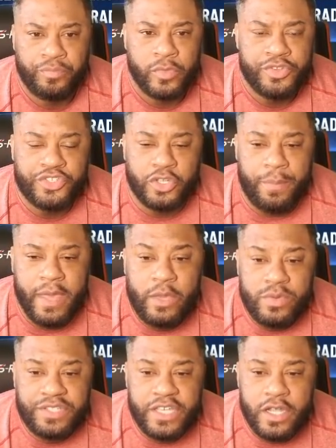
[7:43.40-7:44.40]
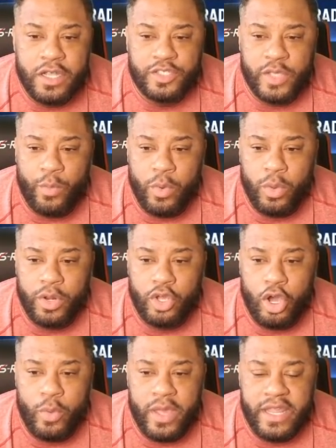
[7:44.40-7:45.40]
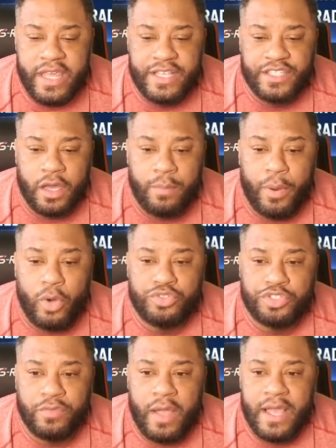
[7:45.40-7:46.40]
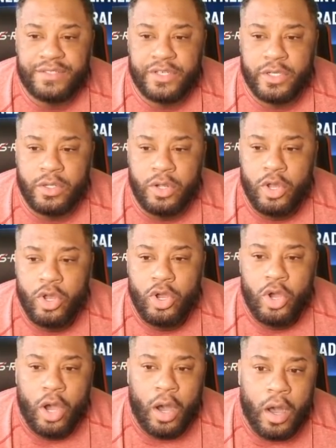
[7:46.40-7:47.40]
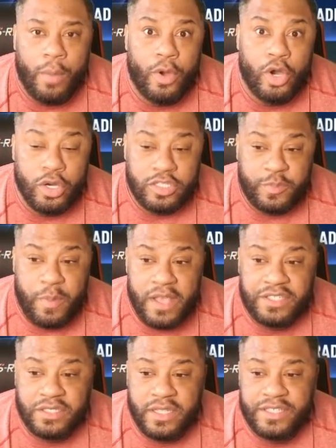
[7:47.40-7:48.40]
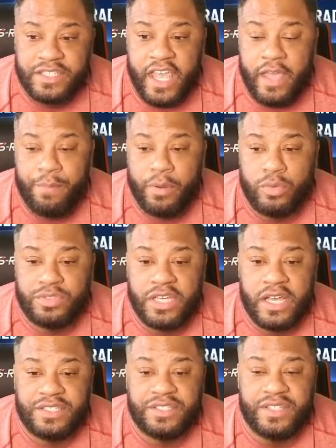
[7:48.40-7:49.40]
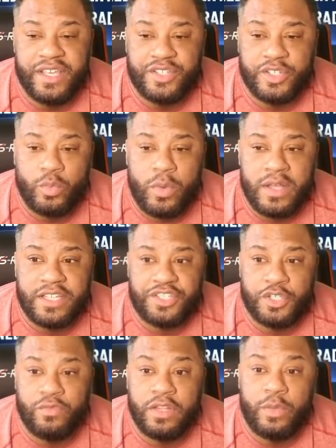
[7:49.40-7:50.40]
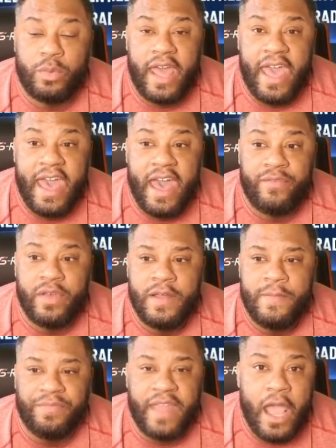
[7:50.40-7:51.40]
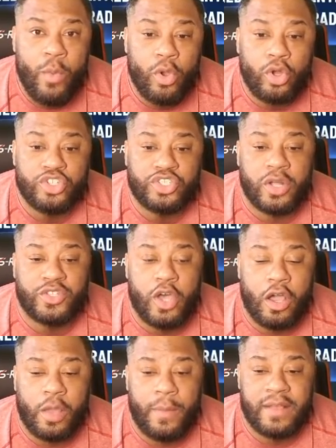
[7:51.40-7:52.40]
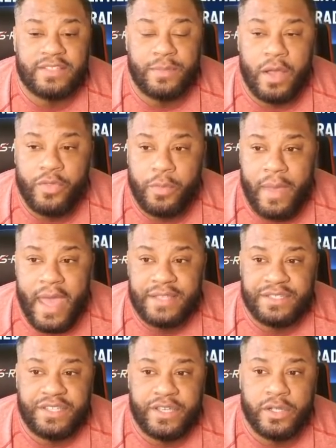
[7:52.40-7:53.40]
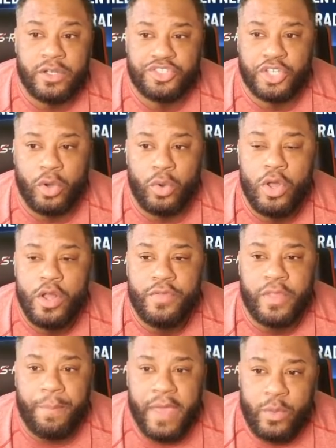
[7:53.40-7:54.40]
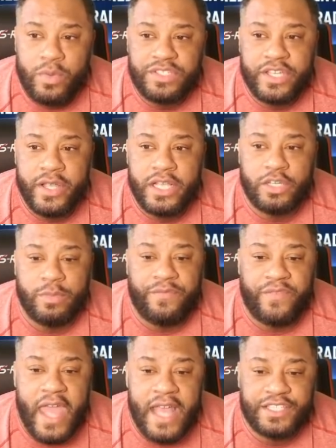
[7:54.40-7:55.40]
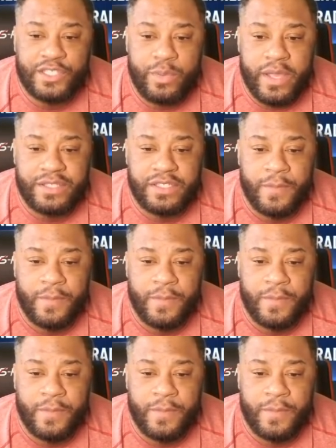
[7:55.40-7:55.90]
So the big ones here is that we want to go with is posterizer, hook specialist, and pro touch. These are the ones that you really want to have. Now we're going to start talking about some other badges here. So the big ones here is going to be fast twitch,